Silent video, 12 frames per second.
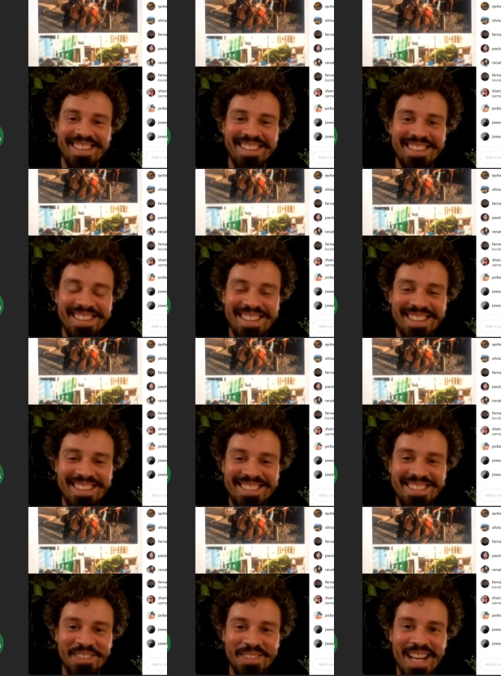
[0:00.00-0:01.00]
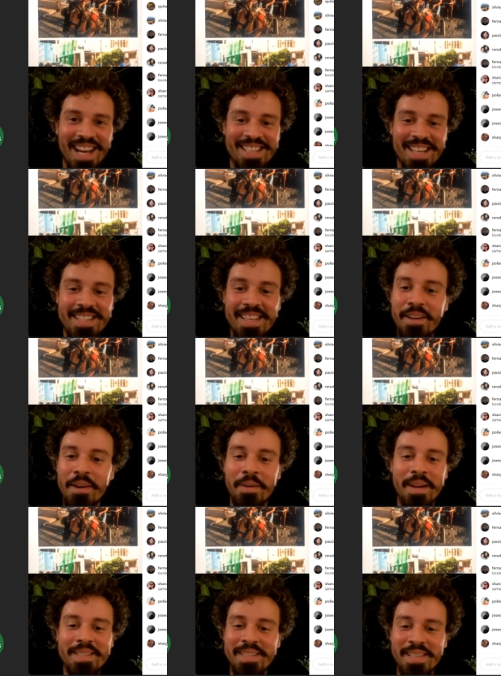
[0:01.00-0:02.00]
So nice.
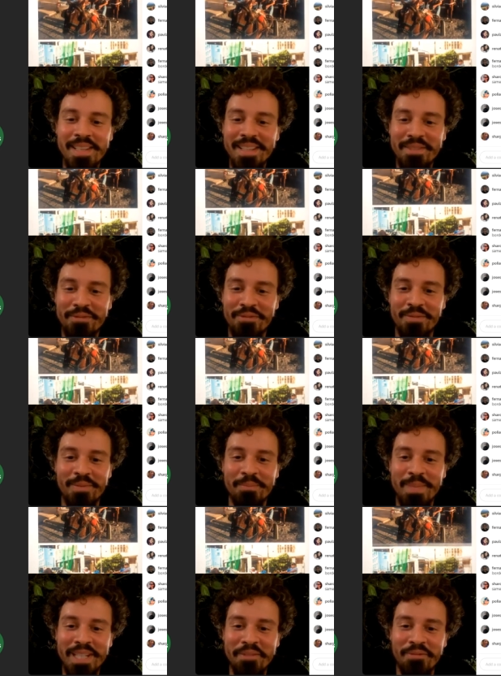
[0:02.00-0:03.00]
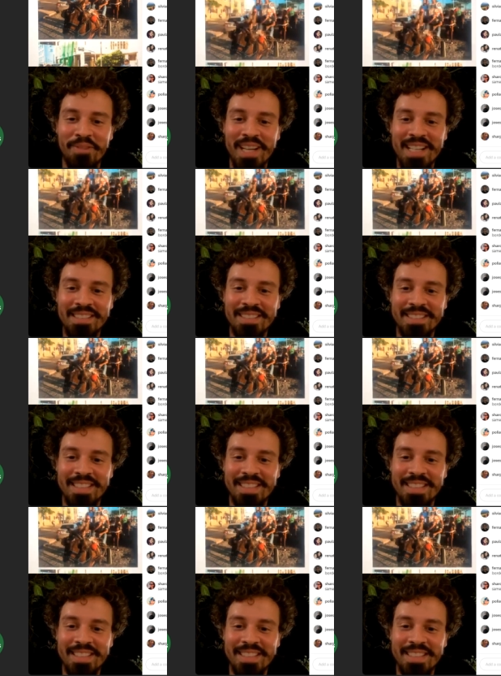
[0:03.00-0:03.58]
I see many friends.